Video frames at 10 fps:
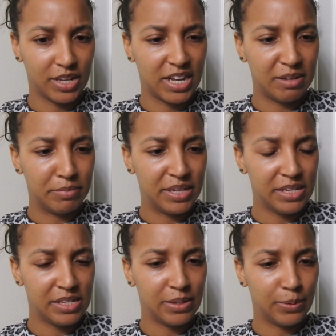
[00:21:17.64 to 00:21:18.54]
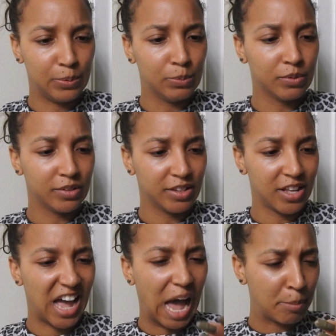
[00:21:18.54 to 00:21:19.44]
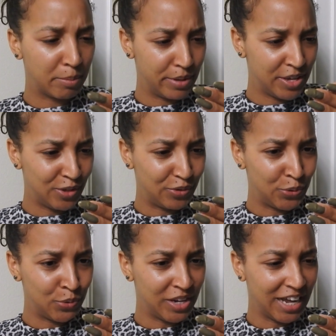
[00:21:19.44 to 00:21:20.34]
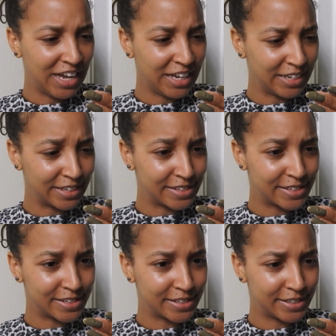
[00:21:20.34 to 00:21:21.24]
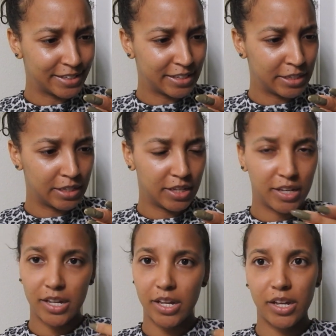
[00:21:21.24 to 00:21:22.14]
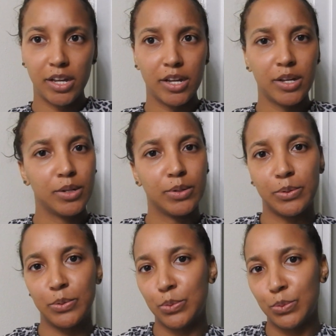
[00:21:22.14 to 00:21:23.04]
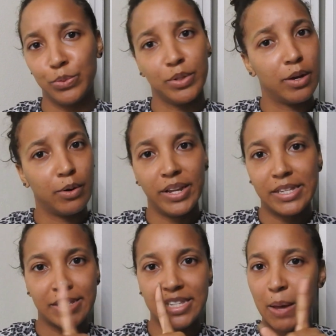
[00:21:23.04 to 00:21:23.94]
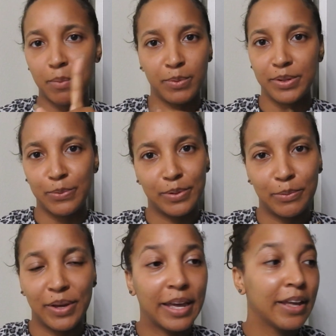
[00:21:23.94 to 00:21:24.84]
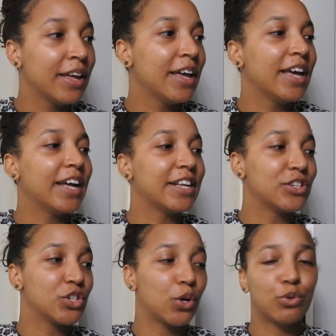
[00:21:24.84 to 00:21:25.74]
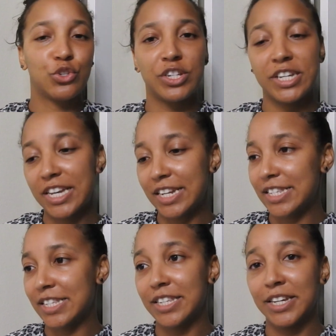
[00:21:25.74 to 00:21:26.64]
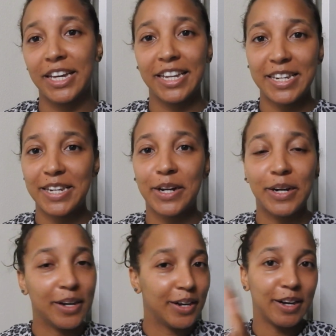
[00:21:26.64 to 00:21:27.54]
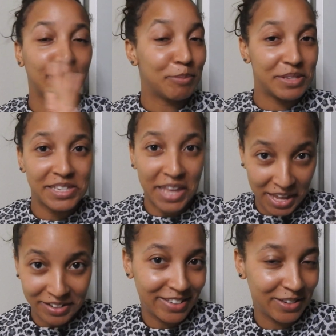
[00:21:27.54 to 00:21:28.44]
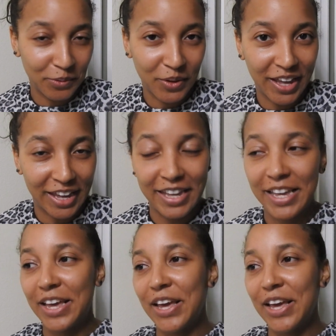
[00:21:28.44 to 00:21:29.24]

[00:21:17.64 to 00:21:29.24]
I miss you. I'ma be your new goddess. Oh no, that's not what we doing, okay? And so she gets to getting upset, okay?